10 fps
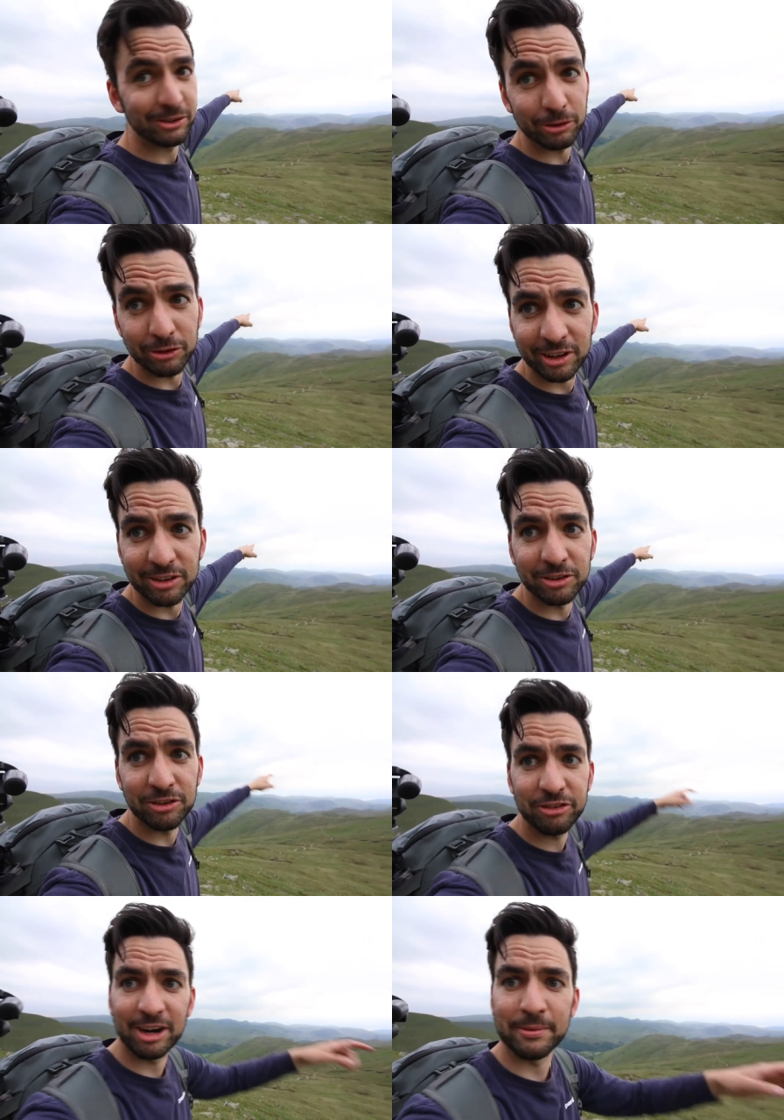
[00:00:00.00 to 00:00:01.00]
looks like the
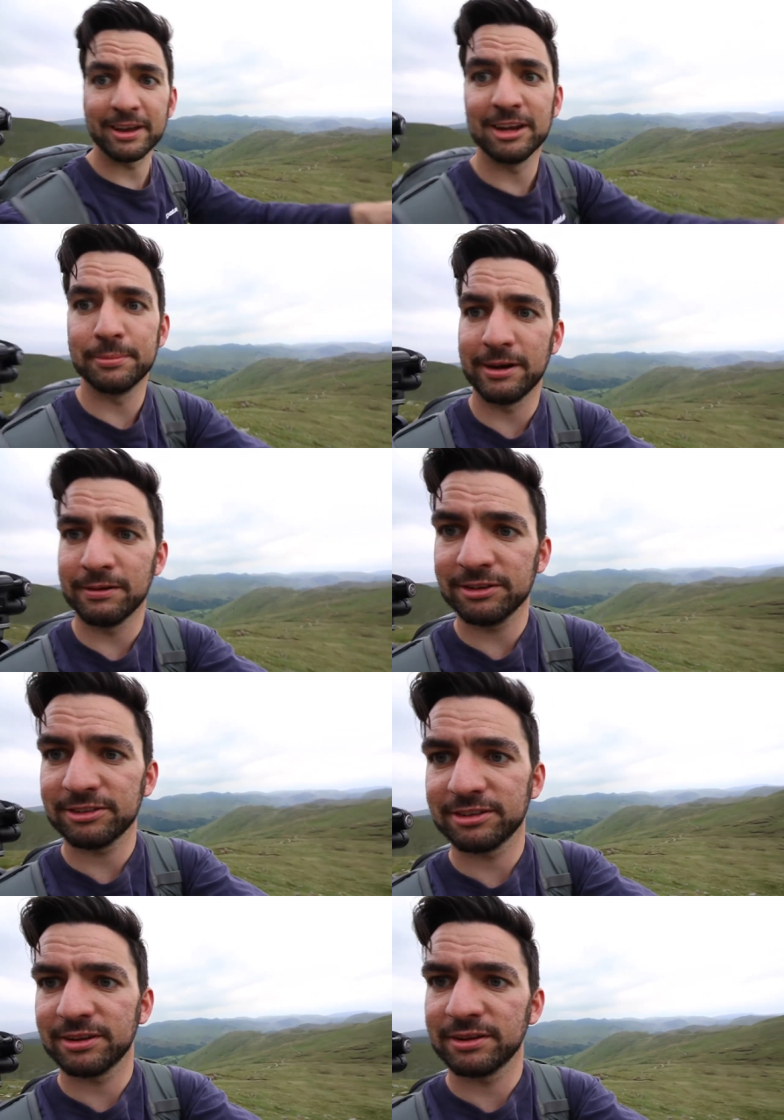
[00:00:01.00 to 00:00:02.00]
sun's trying to make an
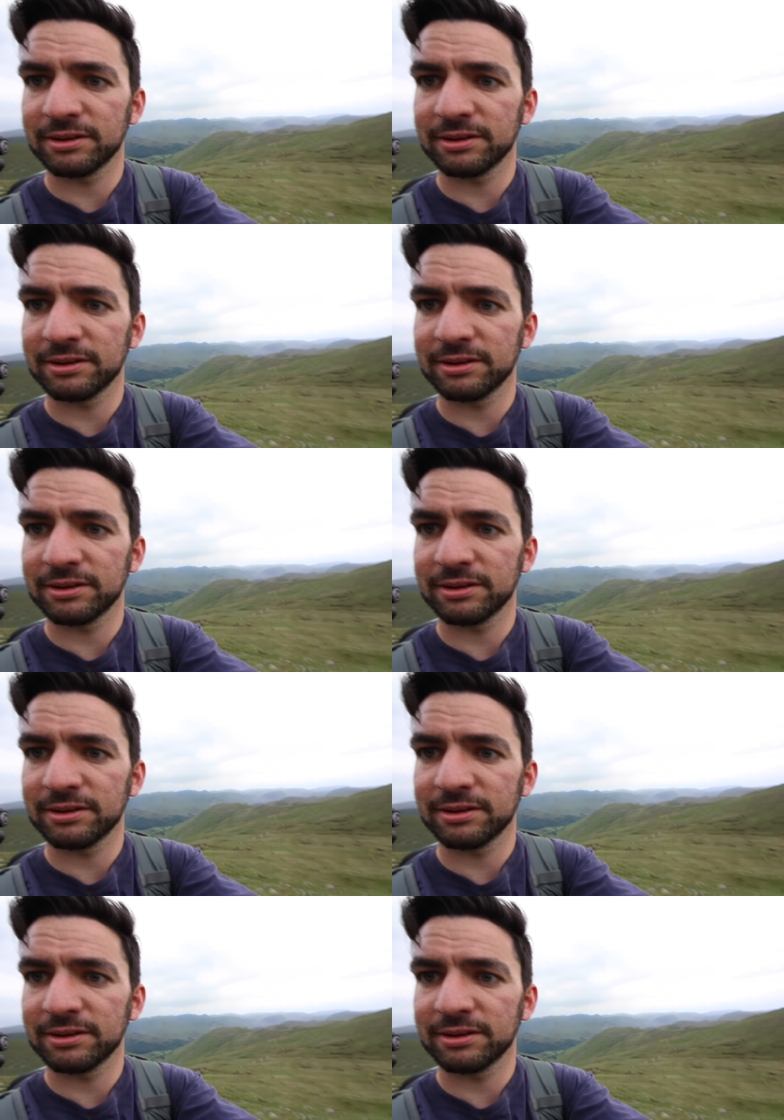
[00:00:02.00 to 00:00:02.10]
appearance